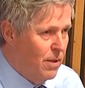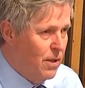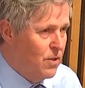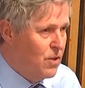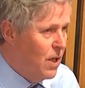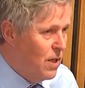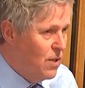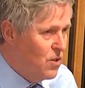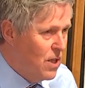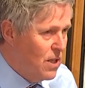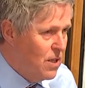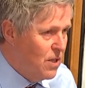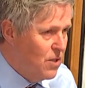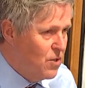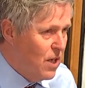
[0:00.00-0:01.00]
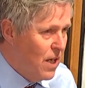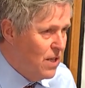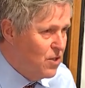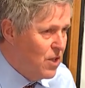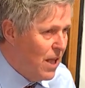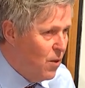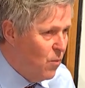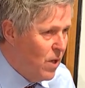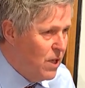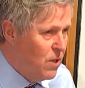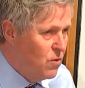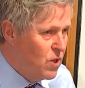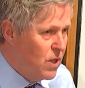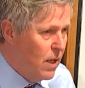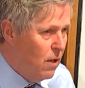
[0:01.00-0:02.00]
Is that the way
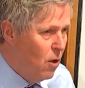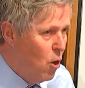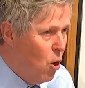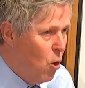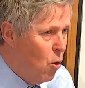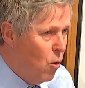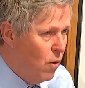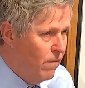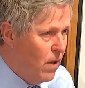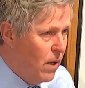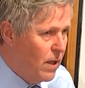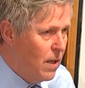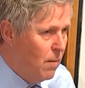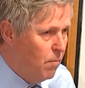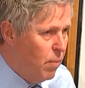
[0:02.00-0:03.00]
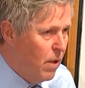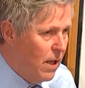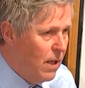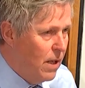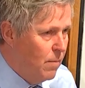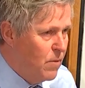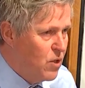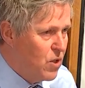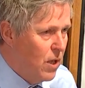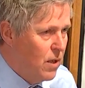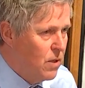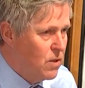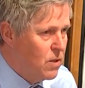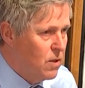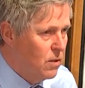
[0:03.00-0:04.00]
you see it, or have I completely
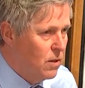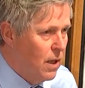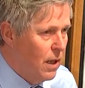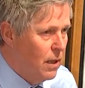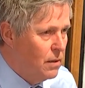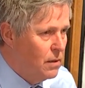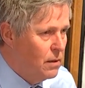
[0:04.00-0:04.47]
misunderstood that?